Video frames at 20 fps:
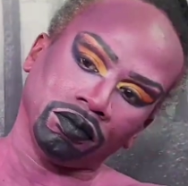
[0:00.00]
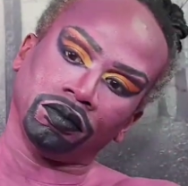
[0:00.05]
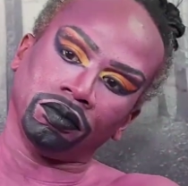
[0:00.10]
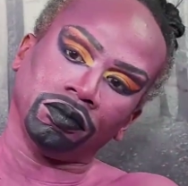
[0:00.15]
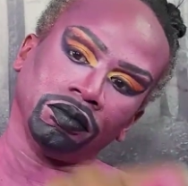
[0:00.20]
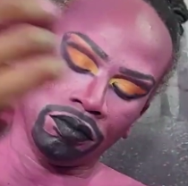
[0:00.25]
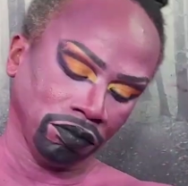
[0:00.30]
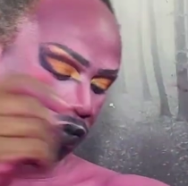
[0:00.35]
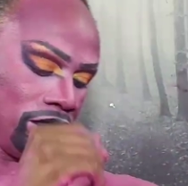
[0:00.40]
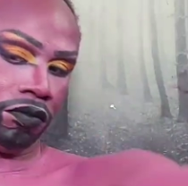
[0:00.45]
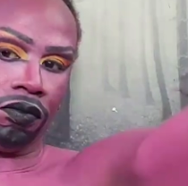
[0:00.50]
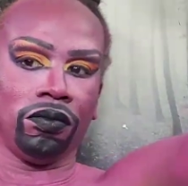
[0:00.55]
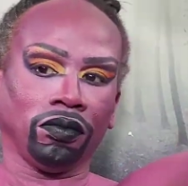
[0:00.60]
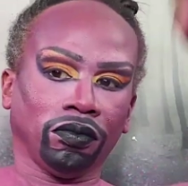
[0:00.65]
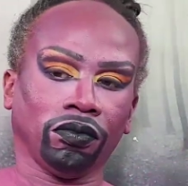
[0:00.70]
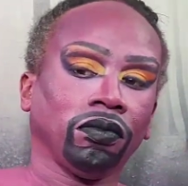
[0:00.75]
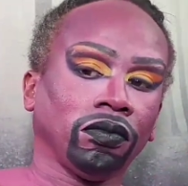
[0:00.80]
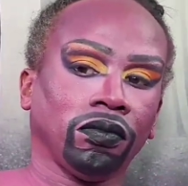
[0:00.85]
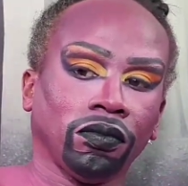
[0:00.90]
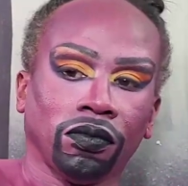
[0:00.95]
I wasn't too
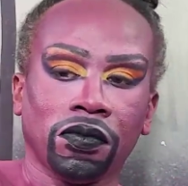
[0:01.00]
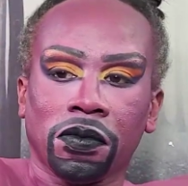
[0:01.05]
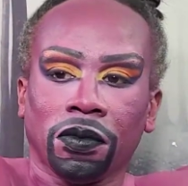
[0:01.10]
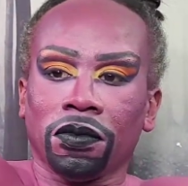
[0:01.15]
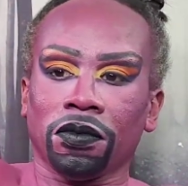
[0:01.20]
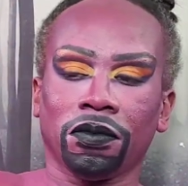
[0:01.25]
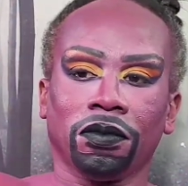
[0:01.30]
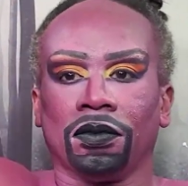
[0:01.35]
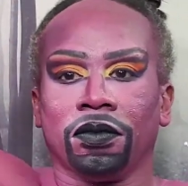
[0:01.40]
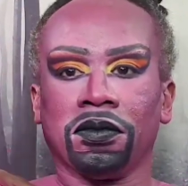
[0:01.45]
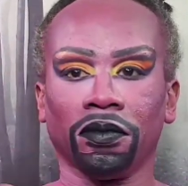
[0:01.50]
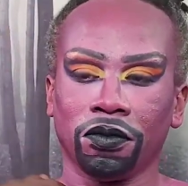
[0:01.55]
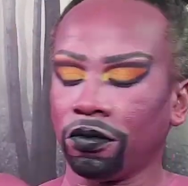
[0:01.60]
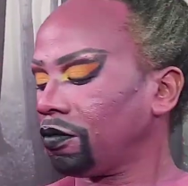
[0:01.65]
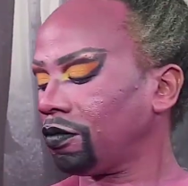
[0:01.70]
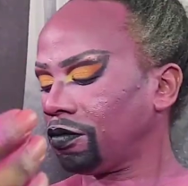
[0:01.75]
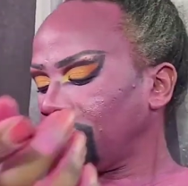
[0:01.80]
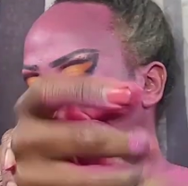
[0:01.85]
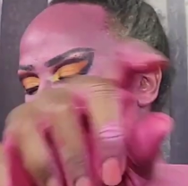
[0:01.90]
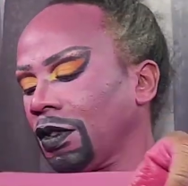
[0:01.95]
happy about that, but this
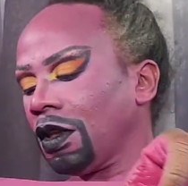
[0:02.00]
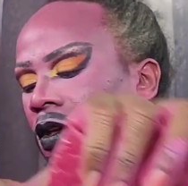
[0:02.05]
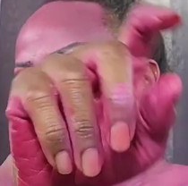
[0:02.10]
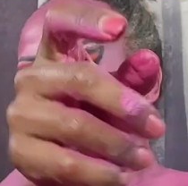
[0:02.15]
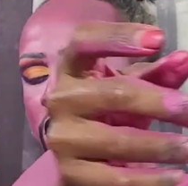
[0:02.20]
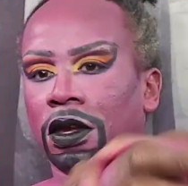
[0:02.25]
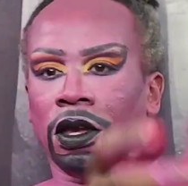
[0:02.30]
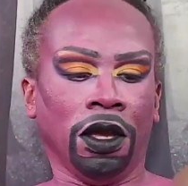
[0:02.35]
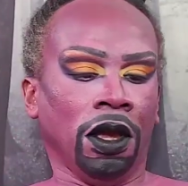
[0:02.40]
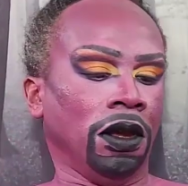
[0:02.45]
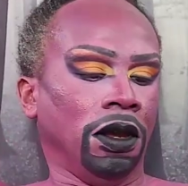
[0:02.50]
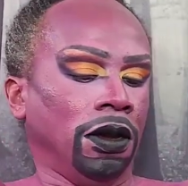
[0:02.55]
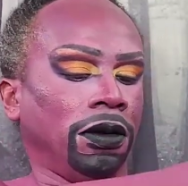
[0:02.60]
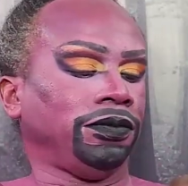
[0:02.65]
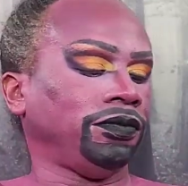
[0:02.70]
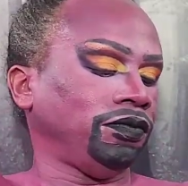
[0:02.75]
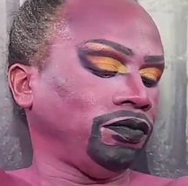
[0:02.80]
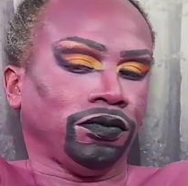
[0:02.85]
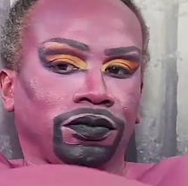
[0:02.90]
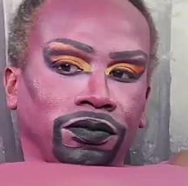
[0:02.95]
is the way this stuff
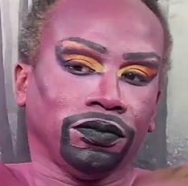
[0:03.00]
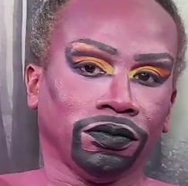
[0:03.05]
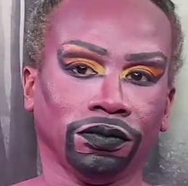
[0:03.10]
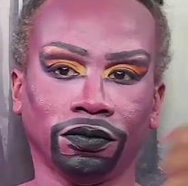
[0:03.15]
works.